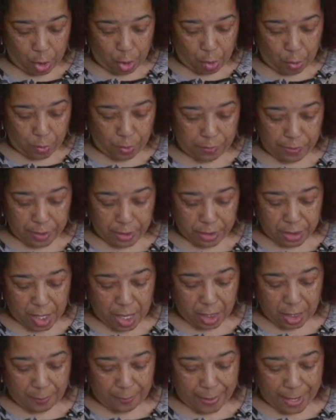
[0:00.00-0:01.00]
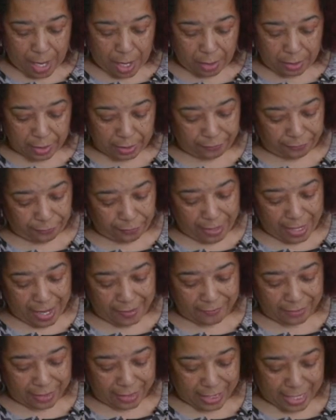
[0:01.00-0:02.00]
we want to talk about if you
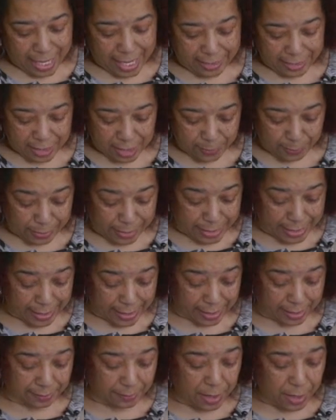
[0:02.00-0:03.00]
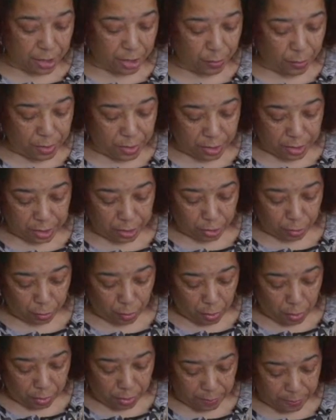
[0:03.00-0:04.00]
have a client that's bleeding. You want to
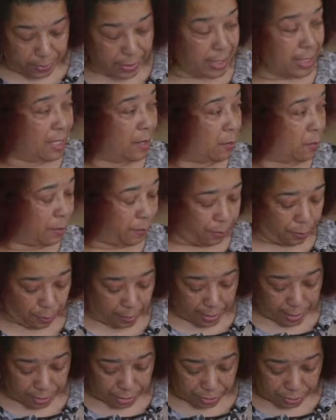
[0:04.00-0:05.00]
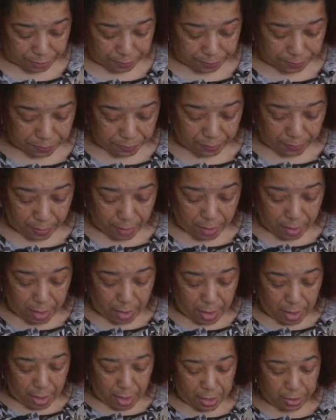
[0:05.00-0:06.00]
control the bleeding with pressure.
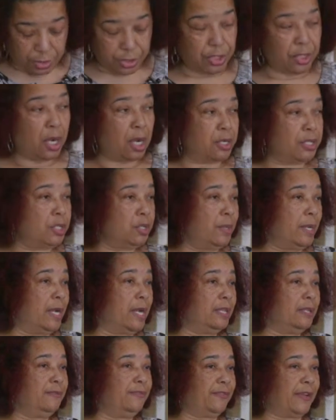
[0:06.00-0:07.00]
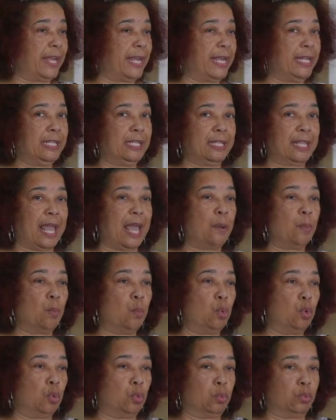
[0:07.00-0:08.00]
And you should also elevate that
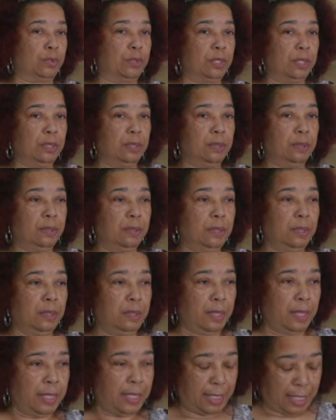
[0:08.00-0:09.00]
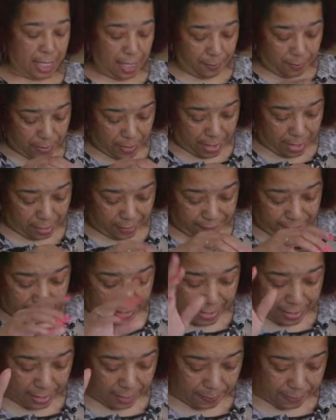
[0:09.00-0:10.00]
wound. Keep it
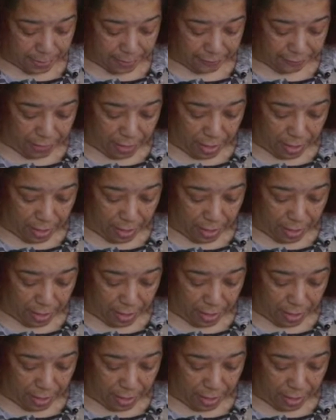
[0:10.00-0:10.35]
elevated above the